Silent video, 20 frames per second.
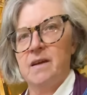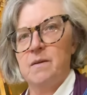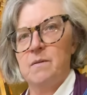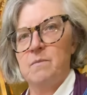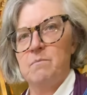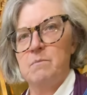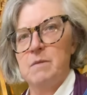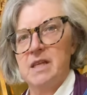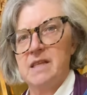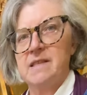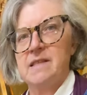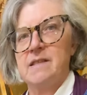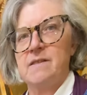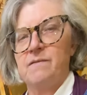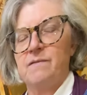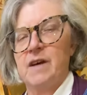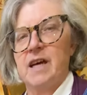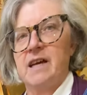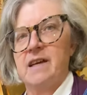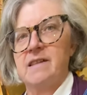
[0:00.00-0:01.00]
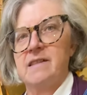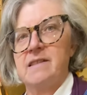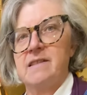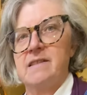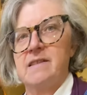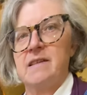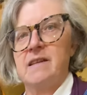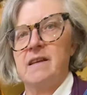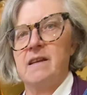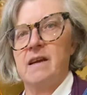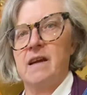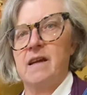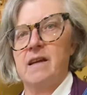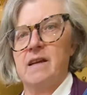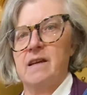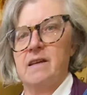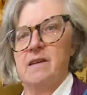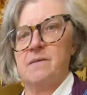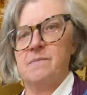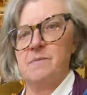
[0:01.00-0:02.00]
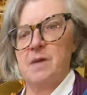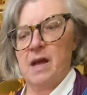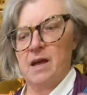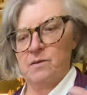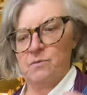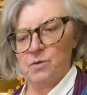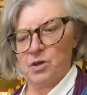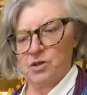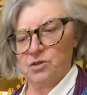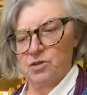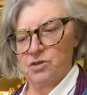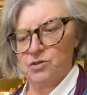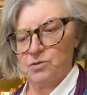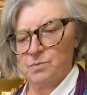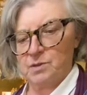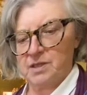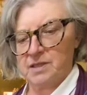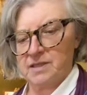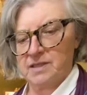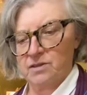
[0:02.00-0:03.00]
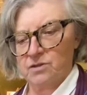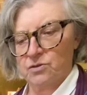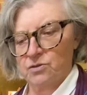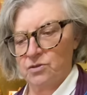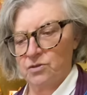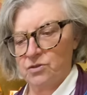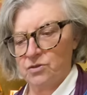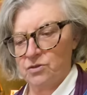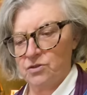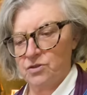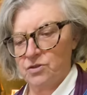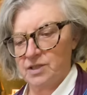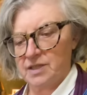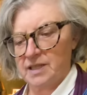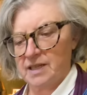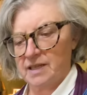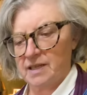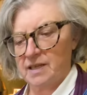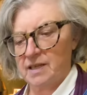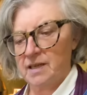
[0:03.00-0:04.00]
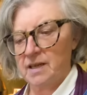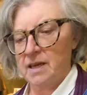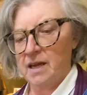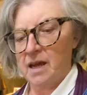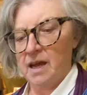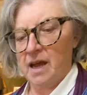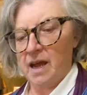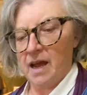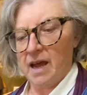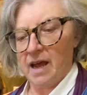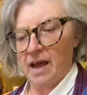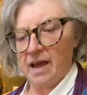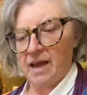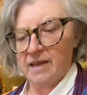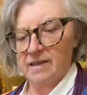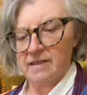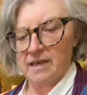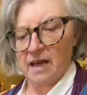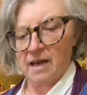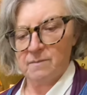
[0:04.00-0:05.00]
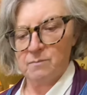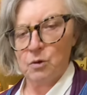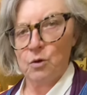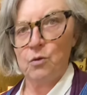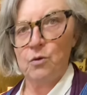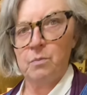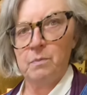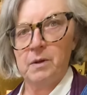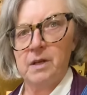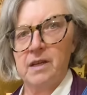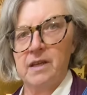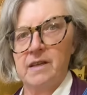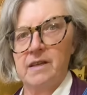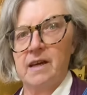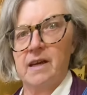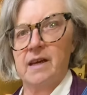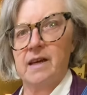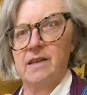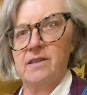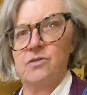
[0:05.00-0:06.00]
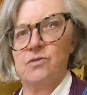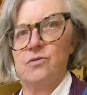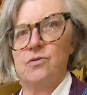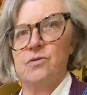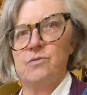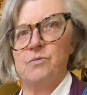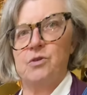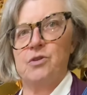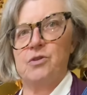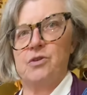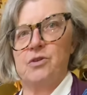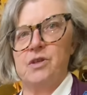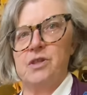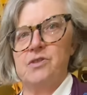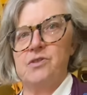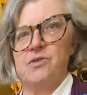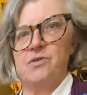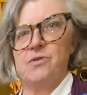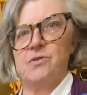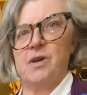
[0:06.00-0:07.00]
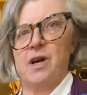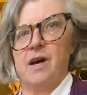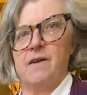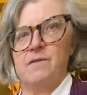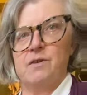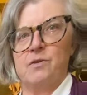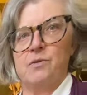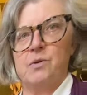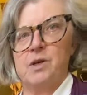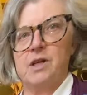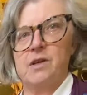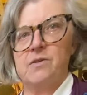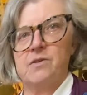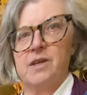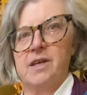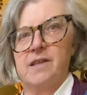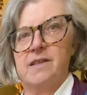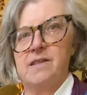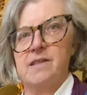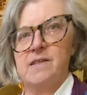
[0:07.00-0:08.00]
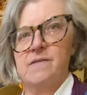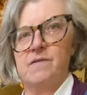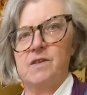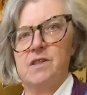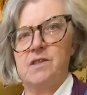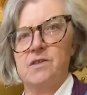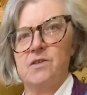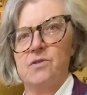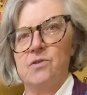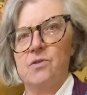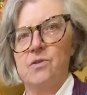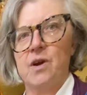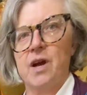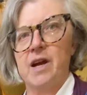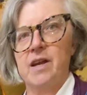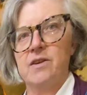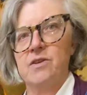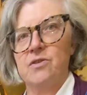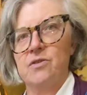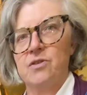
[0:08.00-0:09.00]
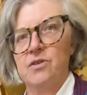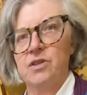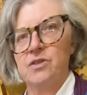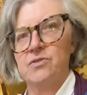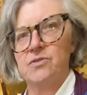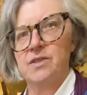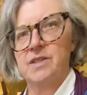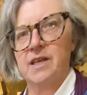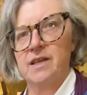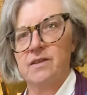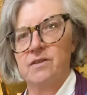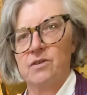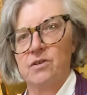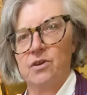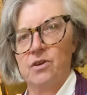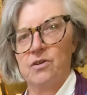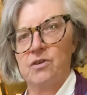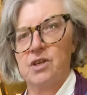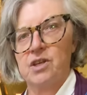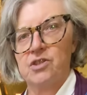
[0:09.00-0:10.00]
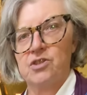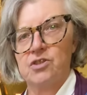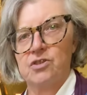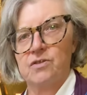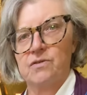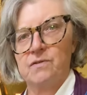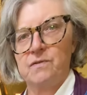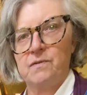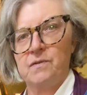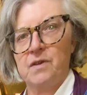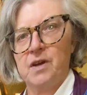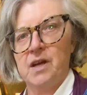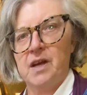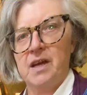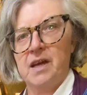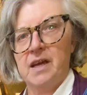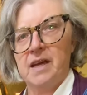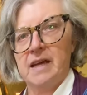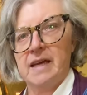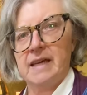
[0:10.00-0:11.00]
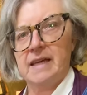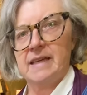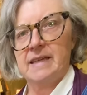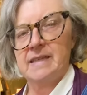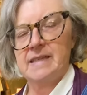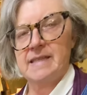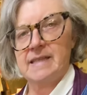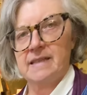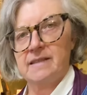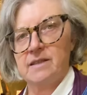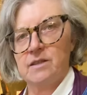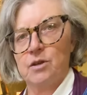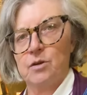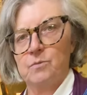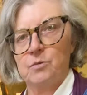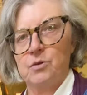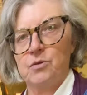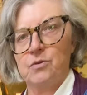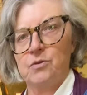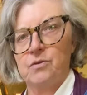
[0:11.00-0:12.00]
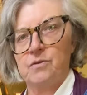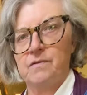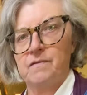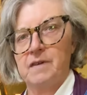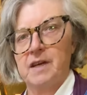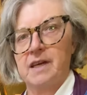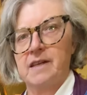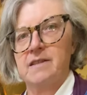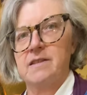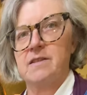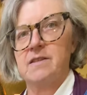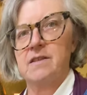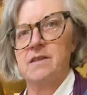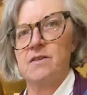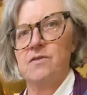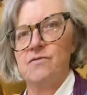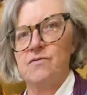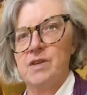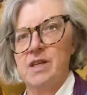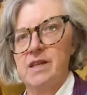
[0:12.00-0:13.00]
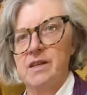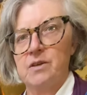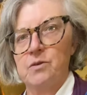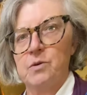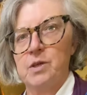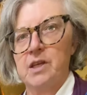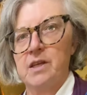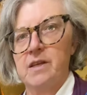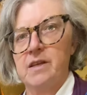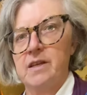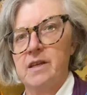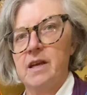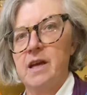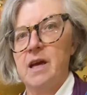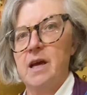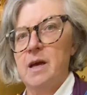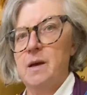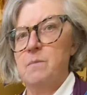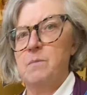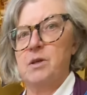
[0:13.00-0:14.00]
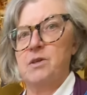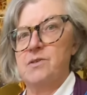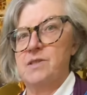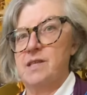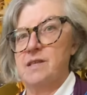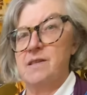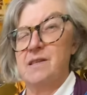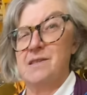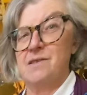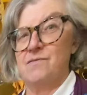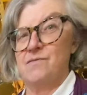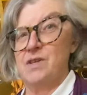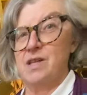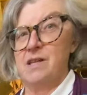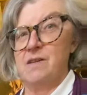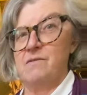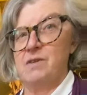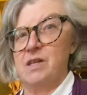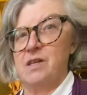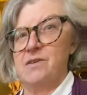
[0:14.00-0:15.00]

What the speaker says: missed vat, and we're going to put it on today. And I'm hoping that at home you're going to have a quick look at this video and you're going to take the courage of setting up your own vat really quickly, because it is really